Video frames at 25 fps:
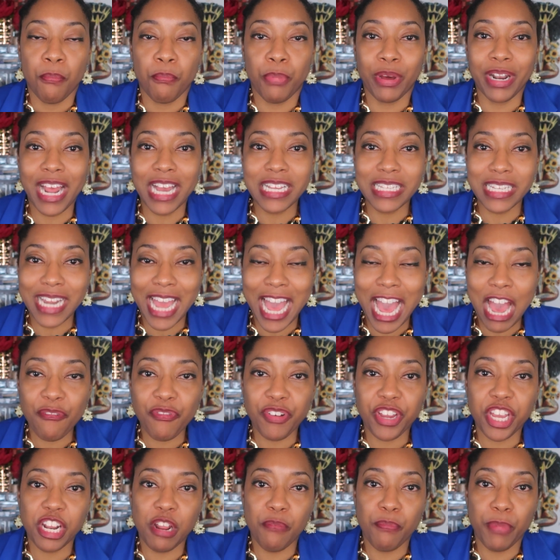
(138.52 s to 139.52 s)
But as an
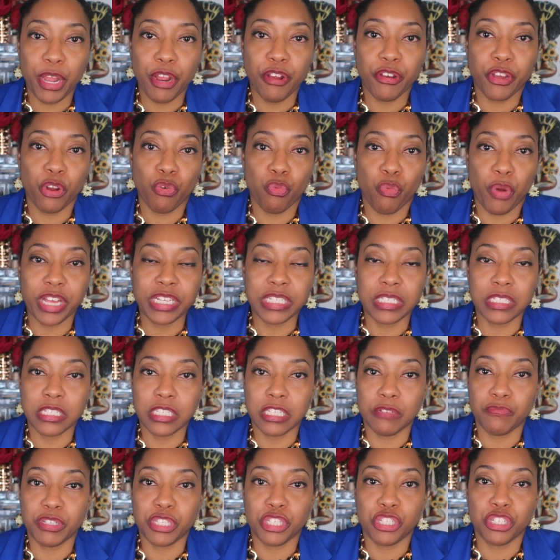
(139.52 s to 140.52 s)
African American,
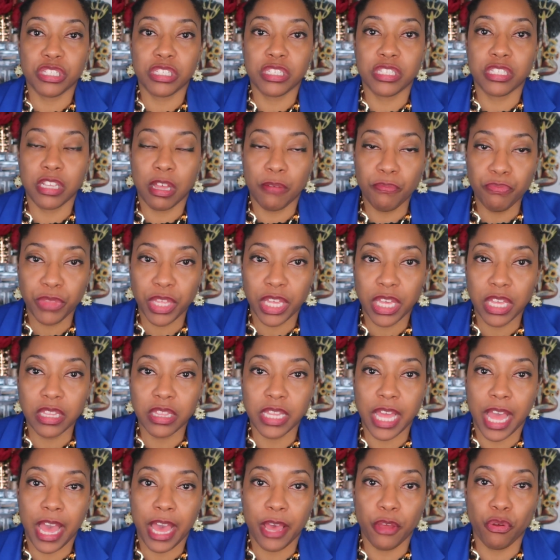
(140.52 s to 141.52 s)
racism is just
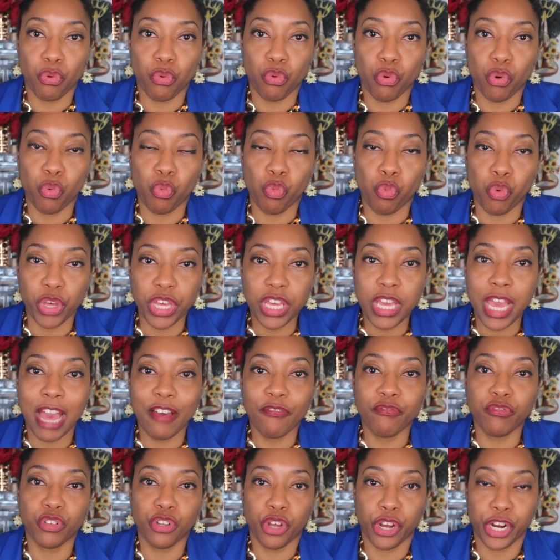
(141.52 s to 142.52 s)
something that we
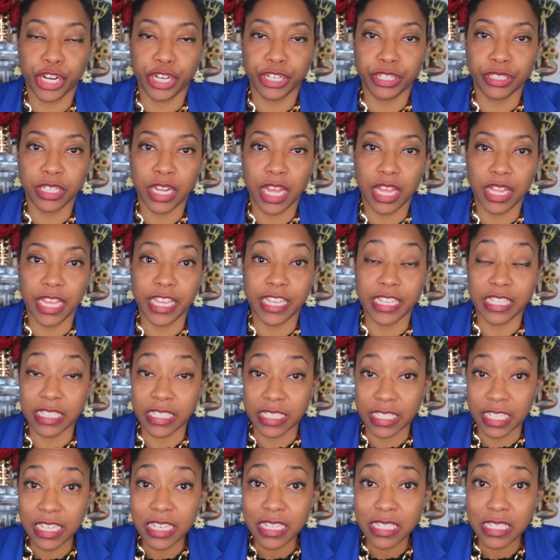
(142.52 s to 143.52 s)
have learned
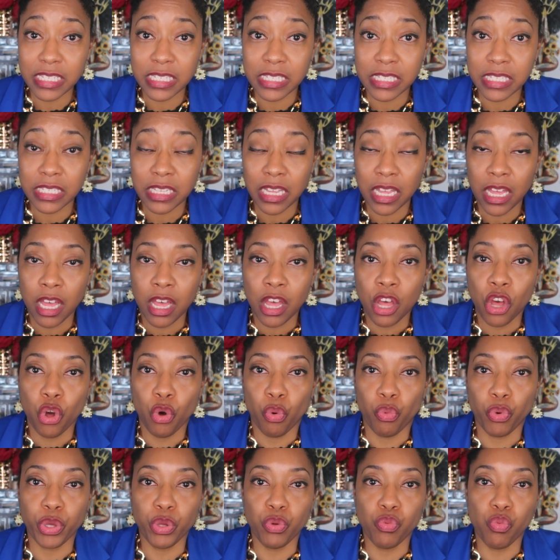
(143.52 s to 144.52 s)
exists.
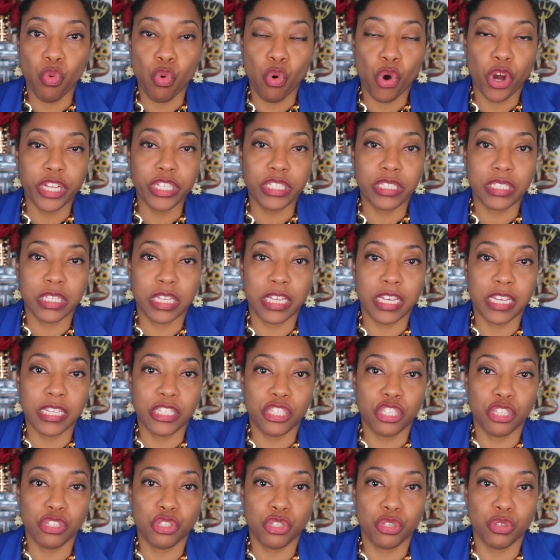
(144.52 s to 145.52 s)
We want
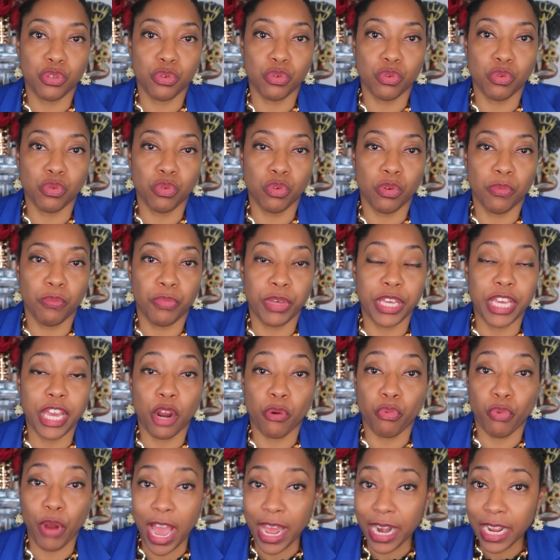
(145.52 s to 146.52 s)
it to be
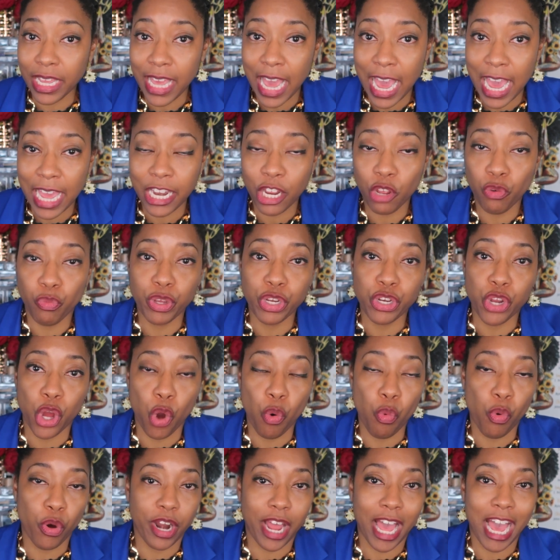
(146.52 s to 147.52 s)
eradicated. We
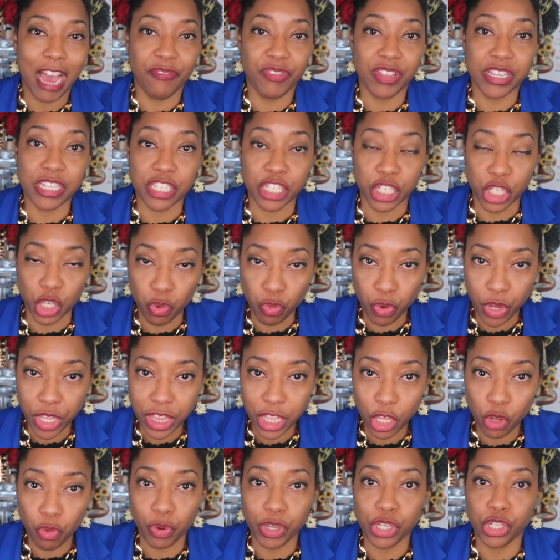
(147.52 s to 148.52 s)
don't want to have to deal
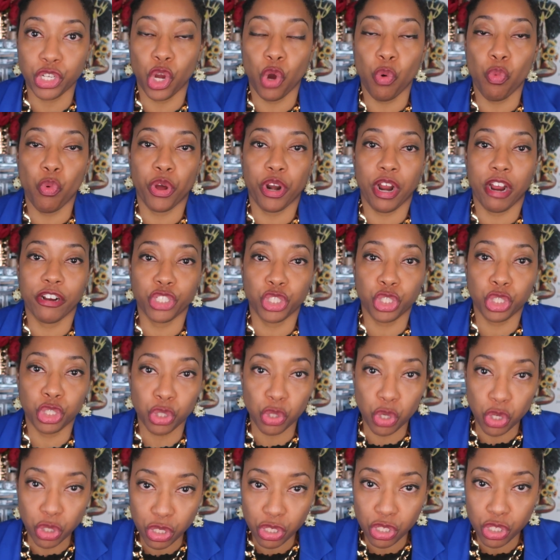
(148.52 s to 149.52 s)
with it. We don't want our
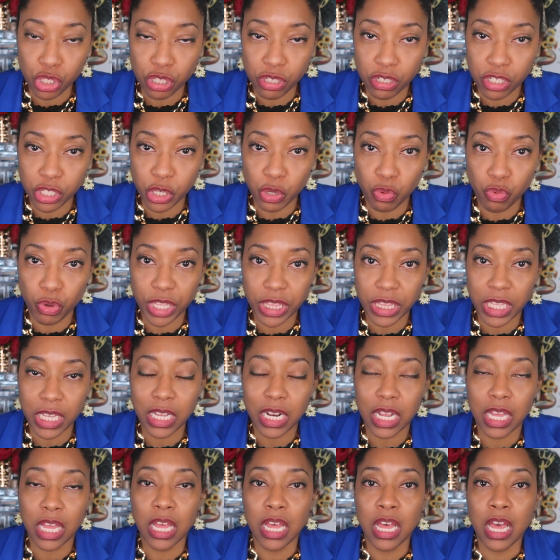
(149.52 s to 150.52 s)
children to deal with
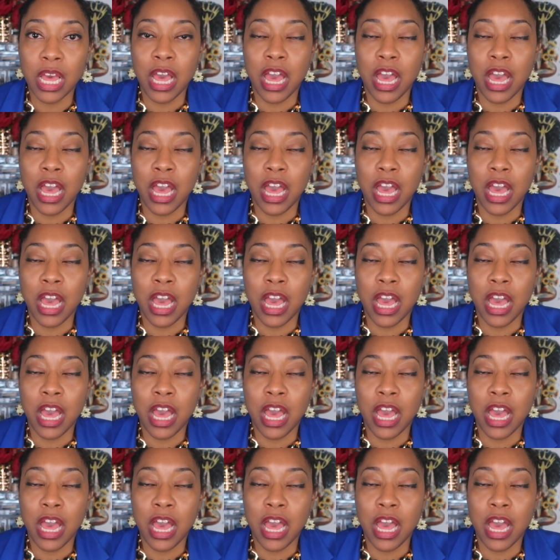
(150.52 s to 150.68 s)
it.